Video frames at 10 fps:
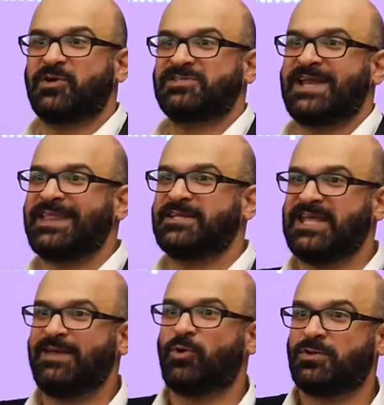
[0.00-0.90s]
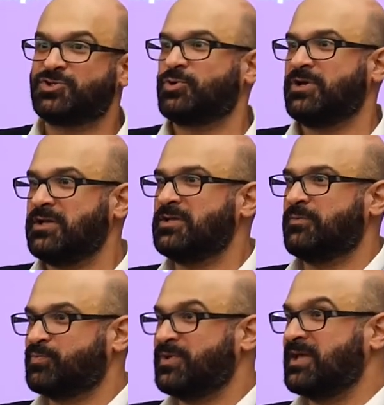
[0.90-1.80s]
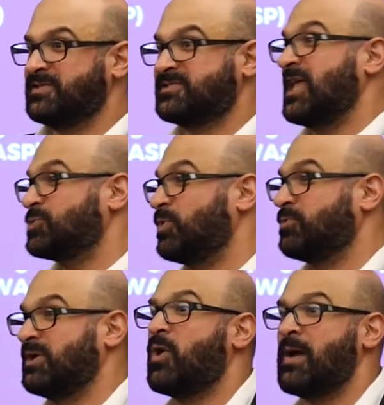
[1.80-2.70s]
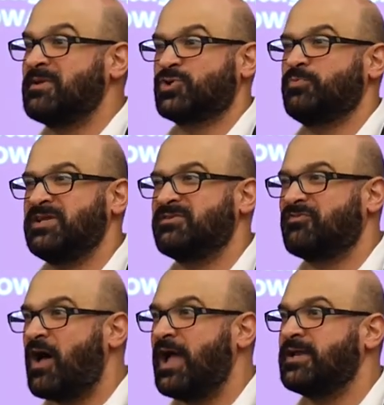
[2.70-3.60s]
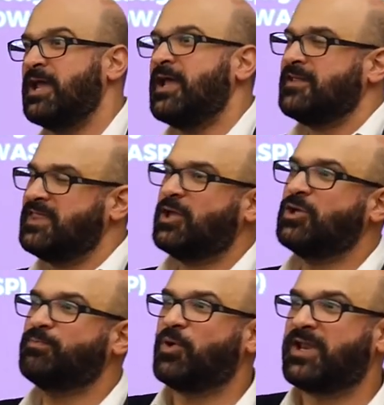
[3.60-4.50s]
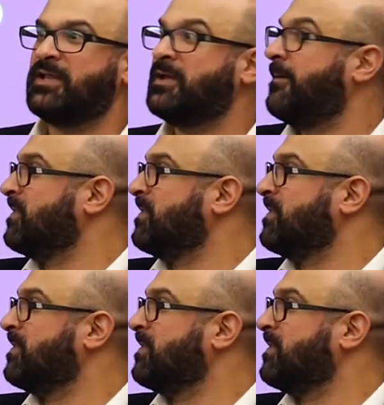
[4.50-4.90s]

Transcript: person at the table during the, the stage where the requirements are being defined, they could put in